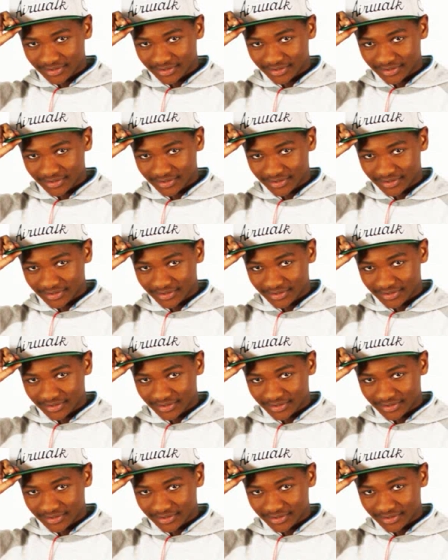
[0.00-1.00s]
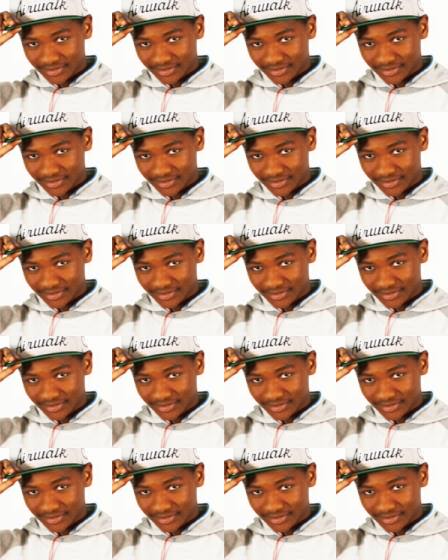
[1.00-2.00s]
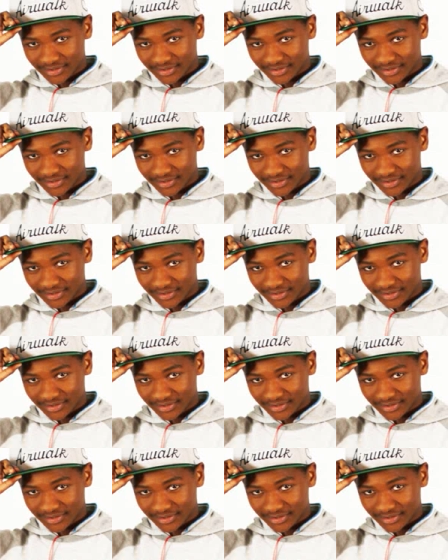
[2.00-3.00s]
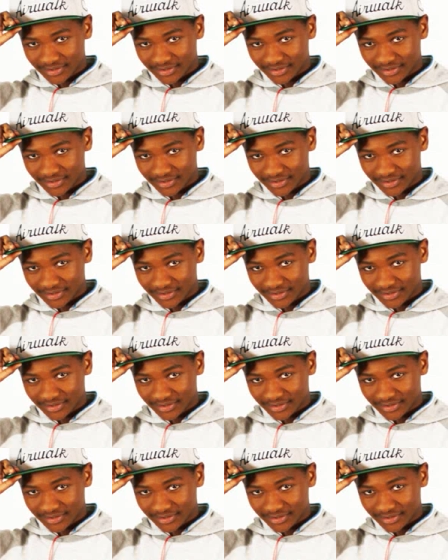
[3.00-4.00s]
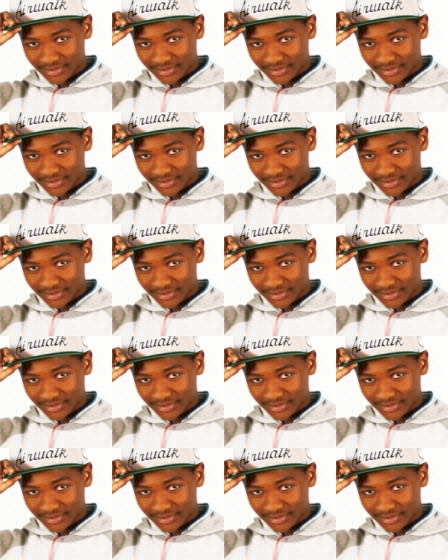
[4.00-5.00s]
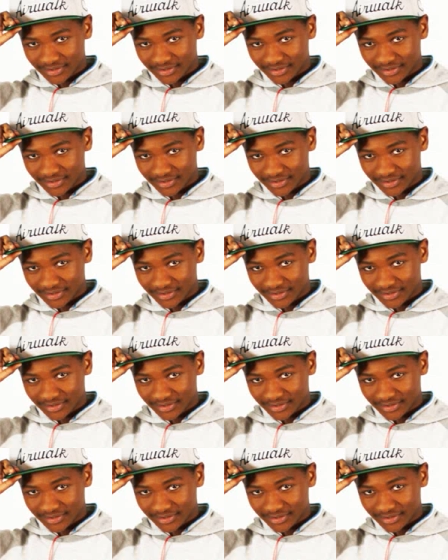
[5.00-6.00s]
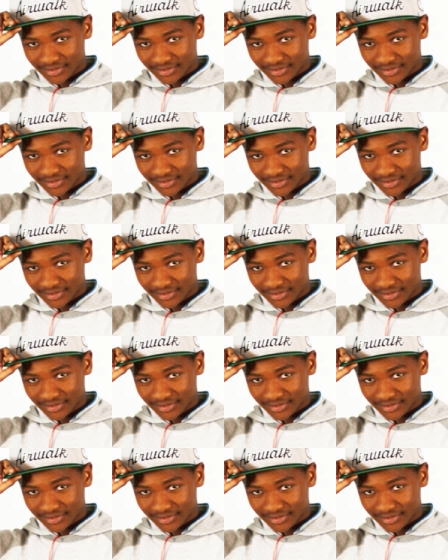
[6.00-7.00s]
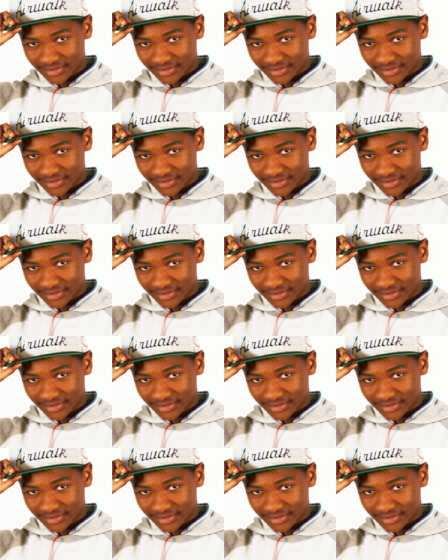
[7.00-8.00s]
This is a still picture; no speech is visible.